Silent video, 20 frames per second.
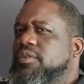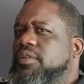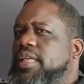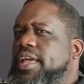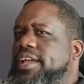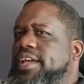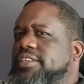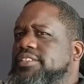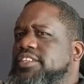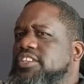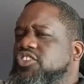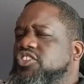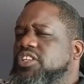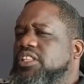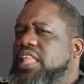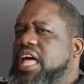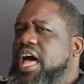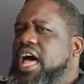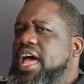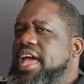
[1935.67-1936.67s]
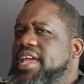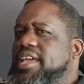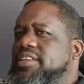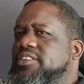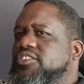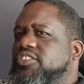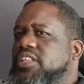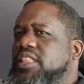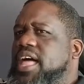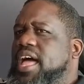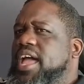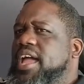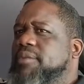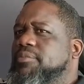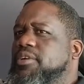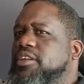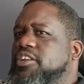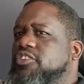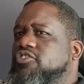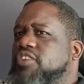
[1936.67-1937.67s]
like I said, July
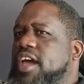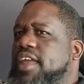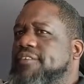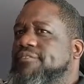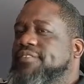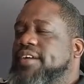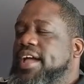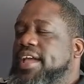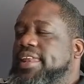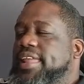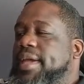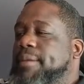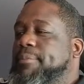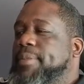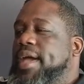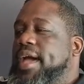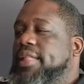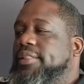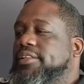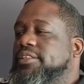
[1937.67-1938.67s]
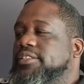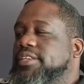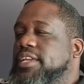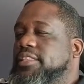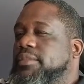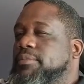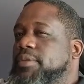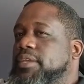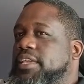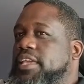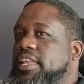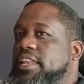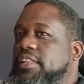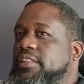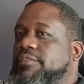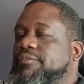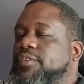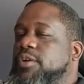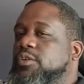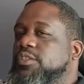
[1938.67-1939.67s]
I'm gonna try to find that balance. Like the
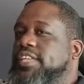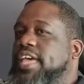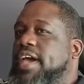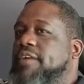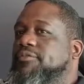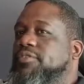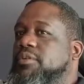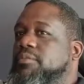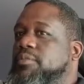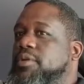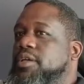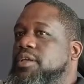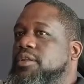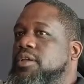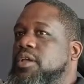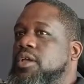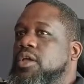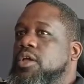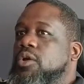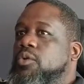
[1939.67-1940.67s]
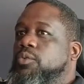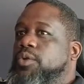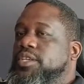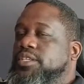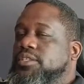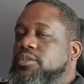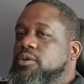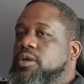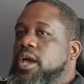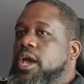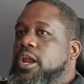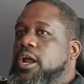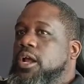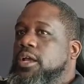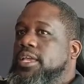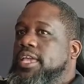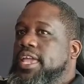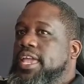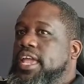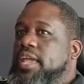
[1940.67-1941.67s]
first half of the month, we still got
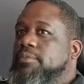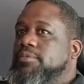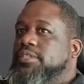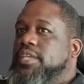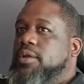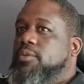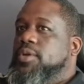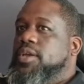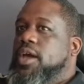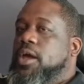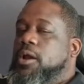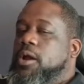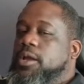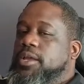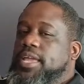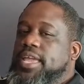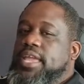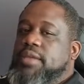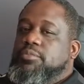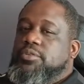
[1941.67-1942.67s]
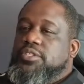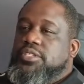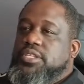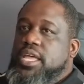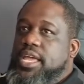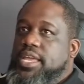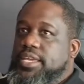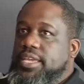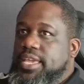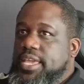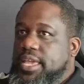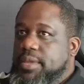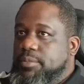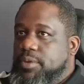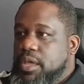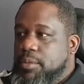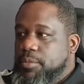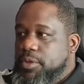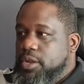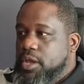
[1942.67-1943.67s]
our camps. Like we got our game design camp
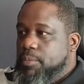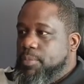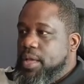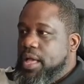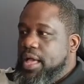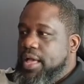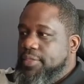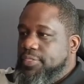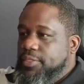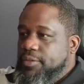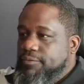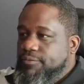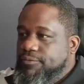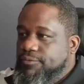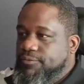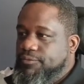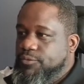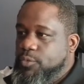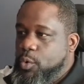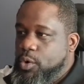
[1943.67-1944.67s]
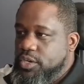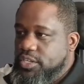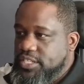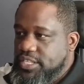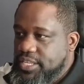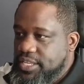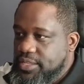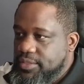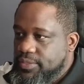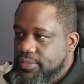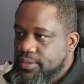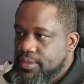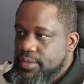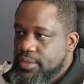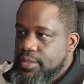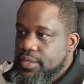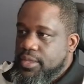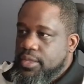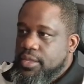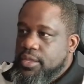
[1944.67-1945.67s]
coming up on the 14th
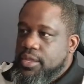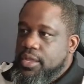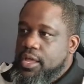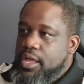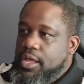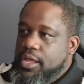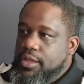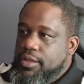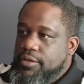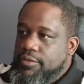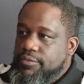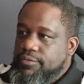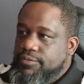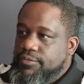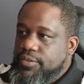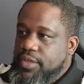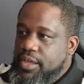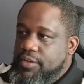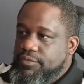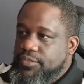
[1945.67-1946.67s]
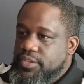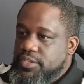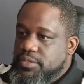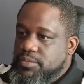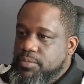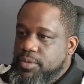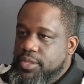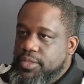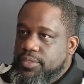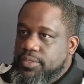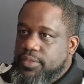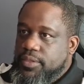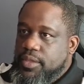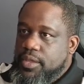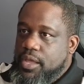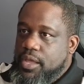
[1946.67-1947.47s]
of this month.